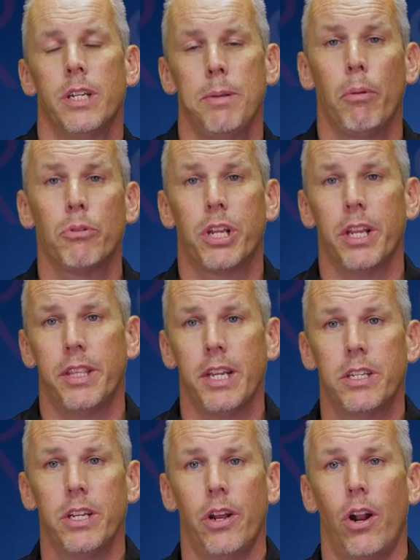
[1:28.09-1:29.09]
team members get
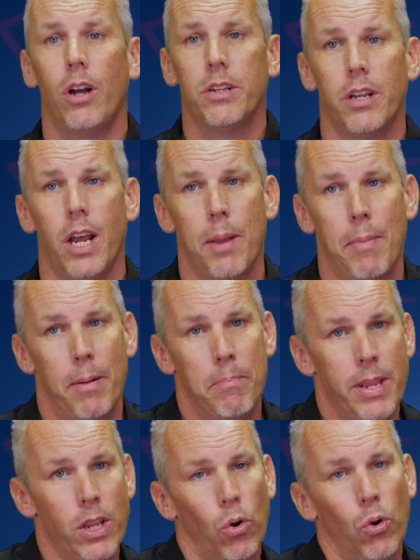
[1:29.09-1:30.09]
things done on time and
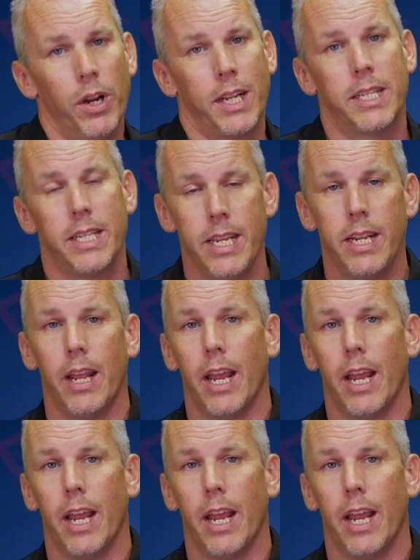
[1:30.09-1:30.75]
meet or exceed